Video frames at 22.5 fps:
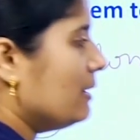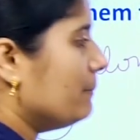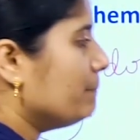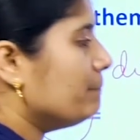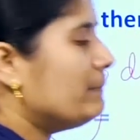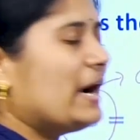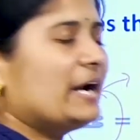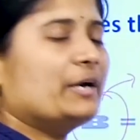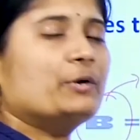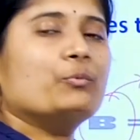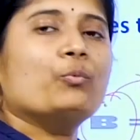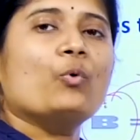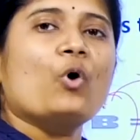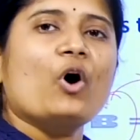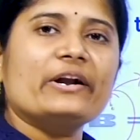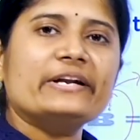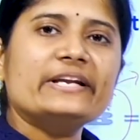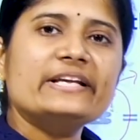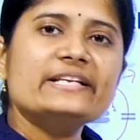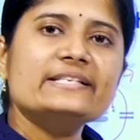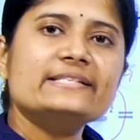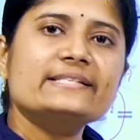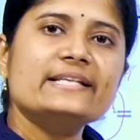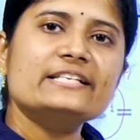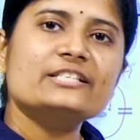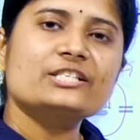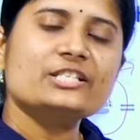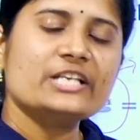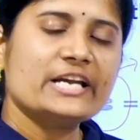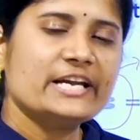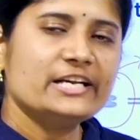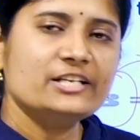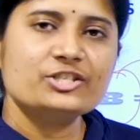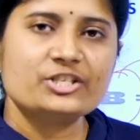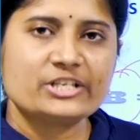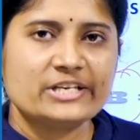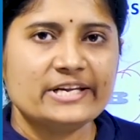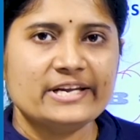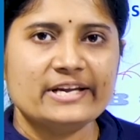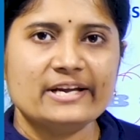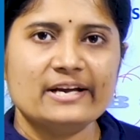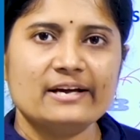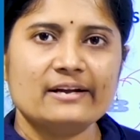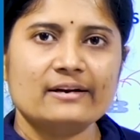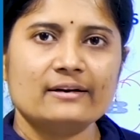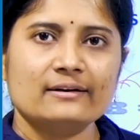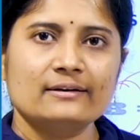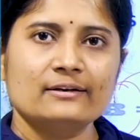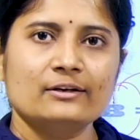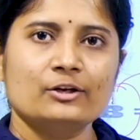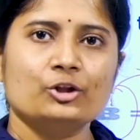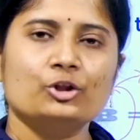But what is the change here?